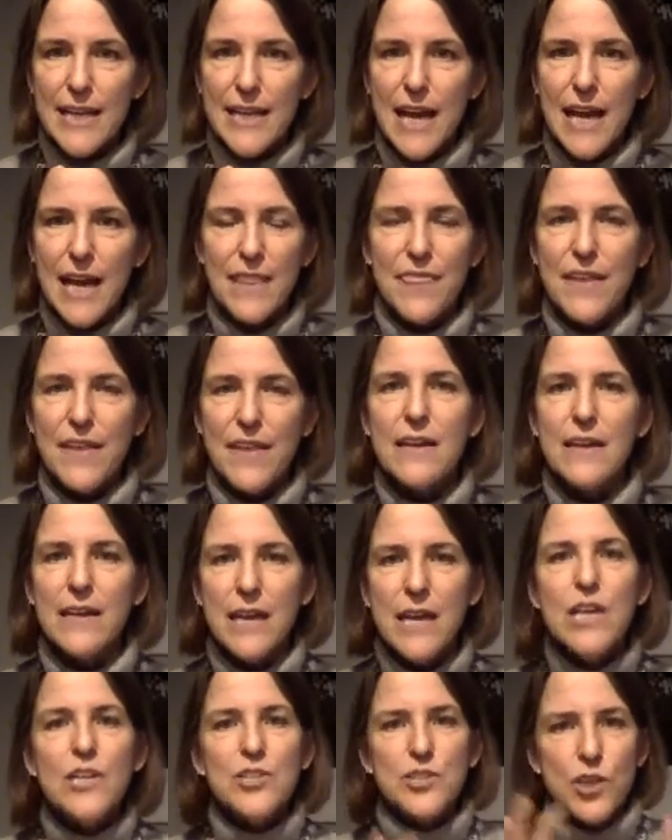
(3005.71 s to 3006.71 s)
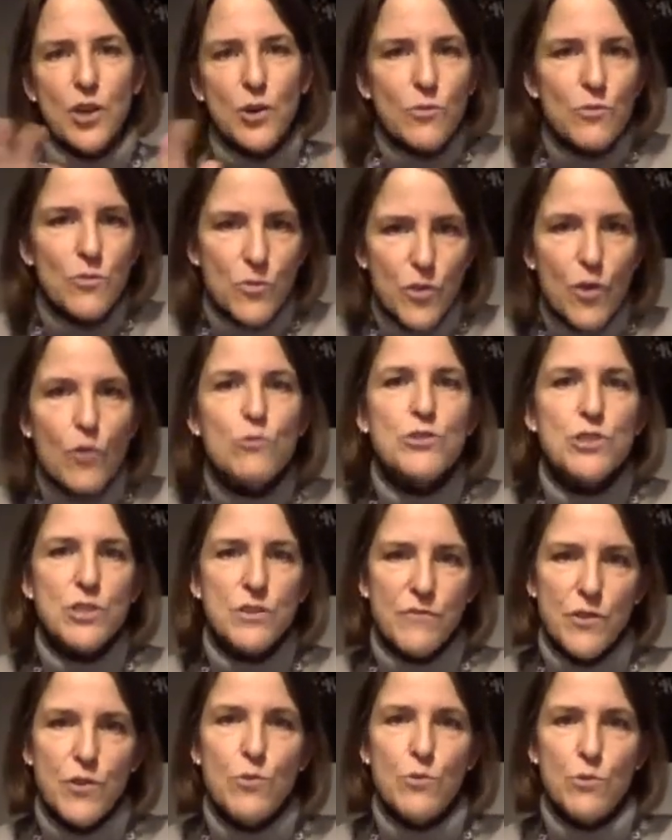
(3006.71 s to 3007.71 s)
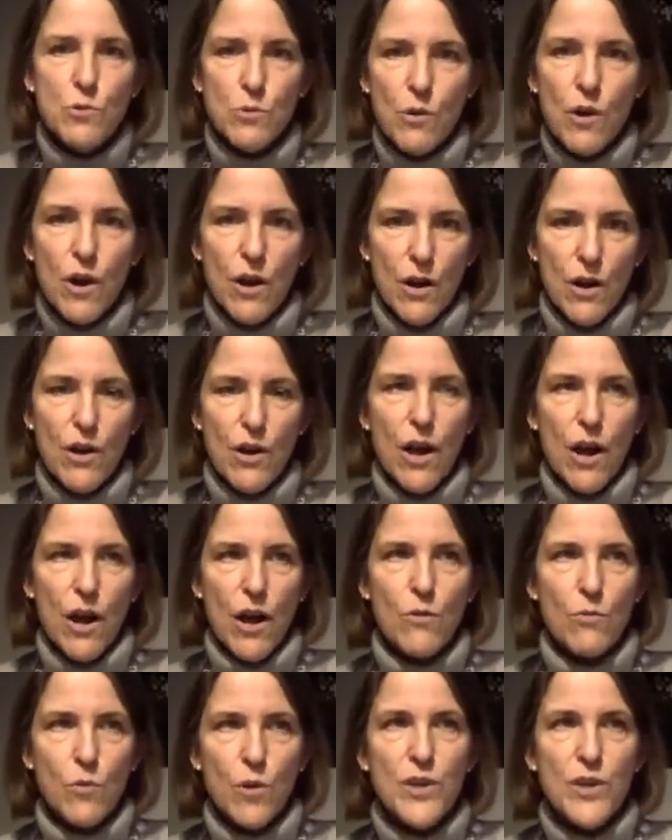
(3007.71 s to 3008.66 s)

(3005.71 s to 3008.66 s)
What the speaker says: I think so. Those of you who are